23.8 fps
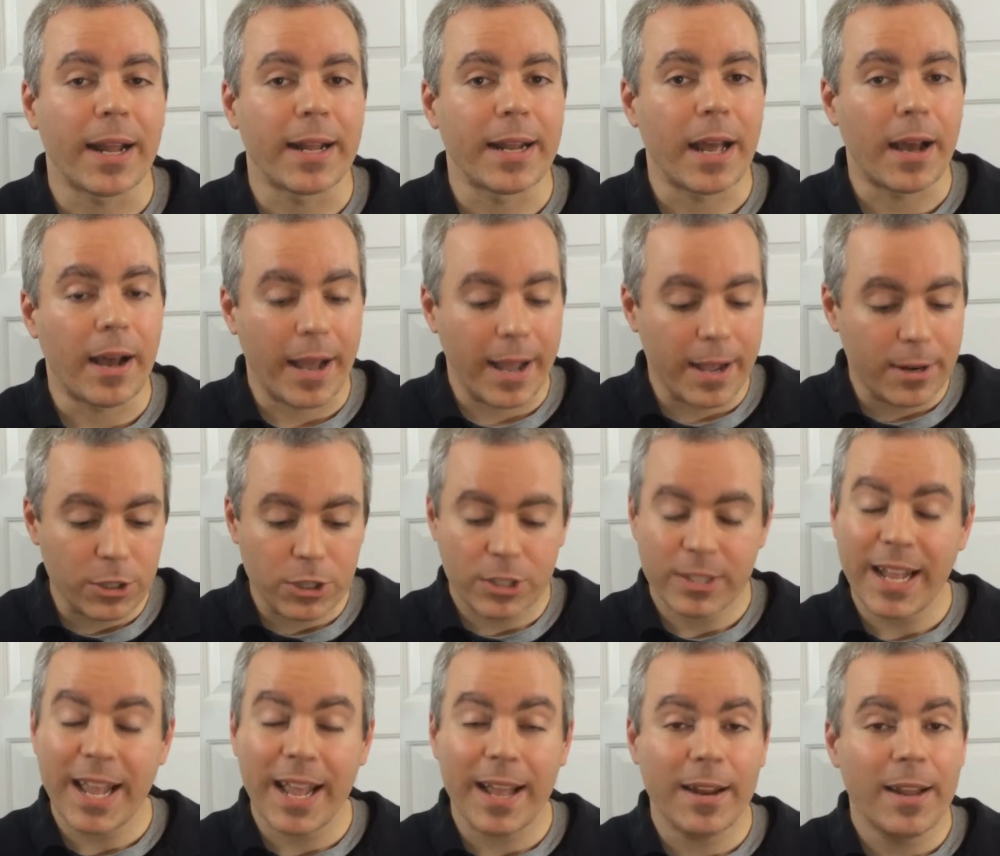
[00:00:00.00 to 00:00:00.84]
Now, I
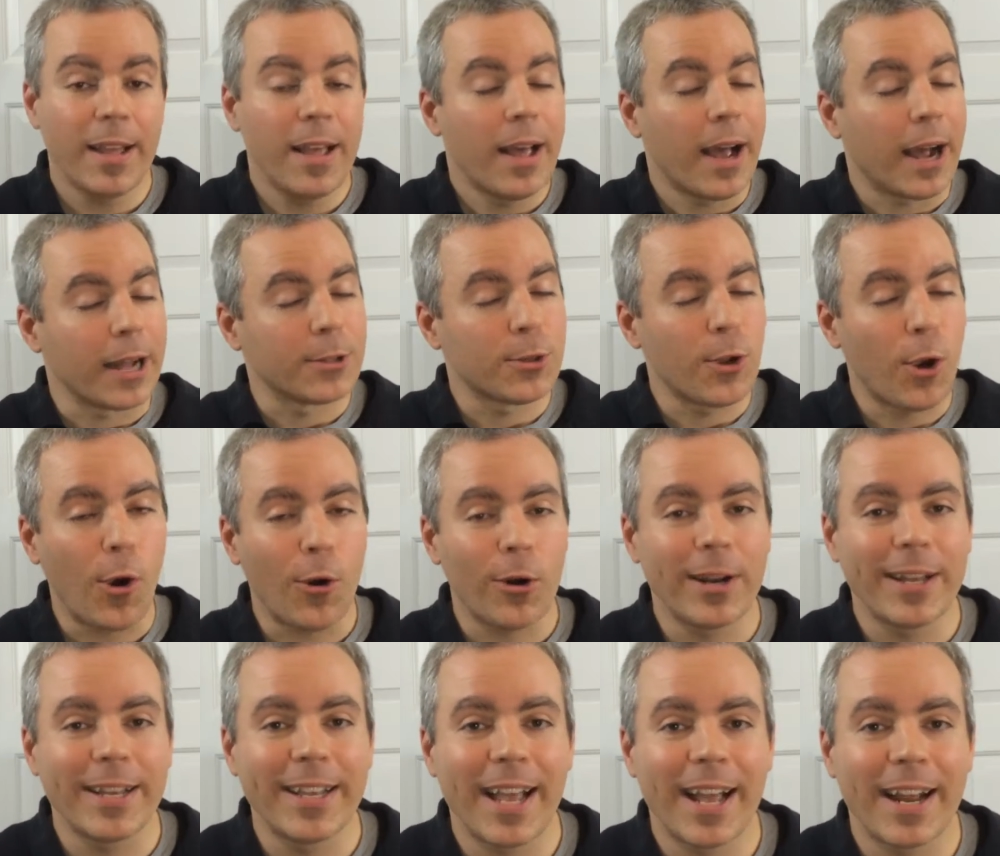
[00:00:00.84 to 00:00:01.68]
understand, I
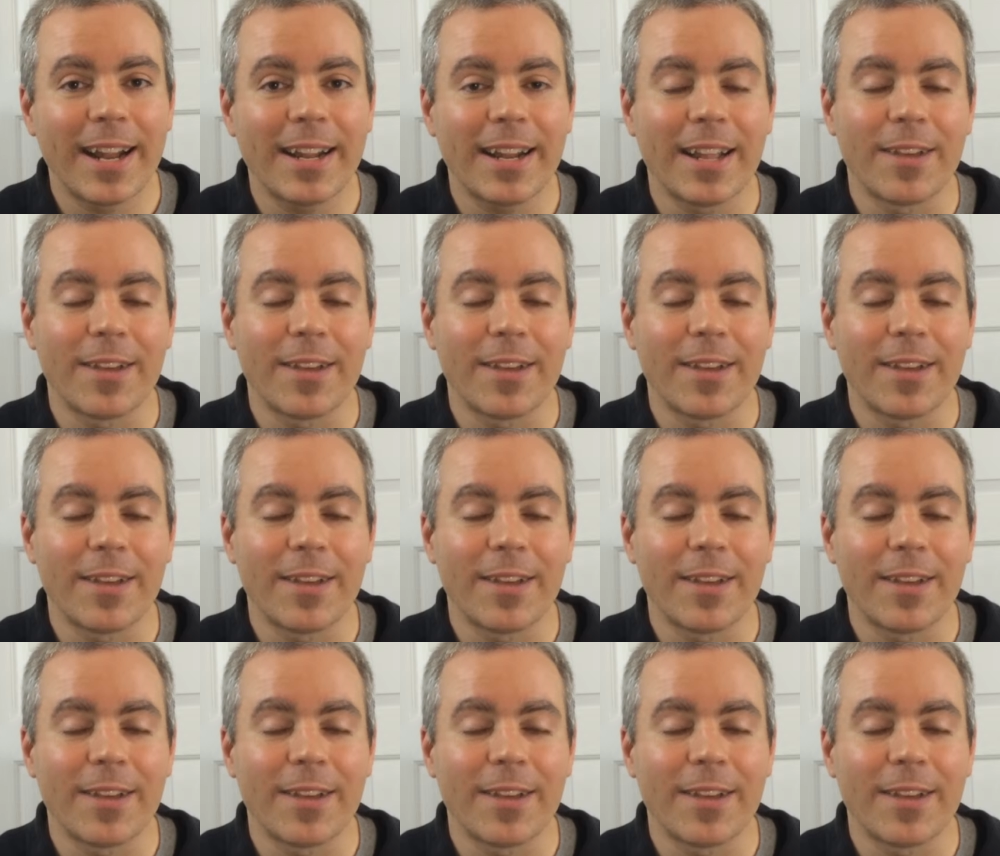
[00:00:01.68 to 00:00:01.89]
totally get it.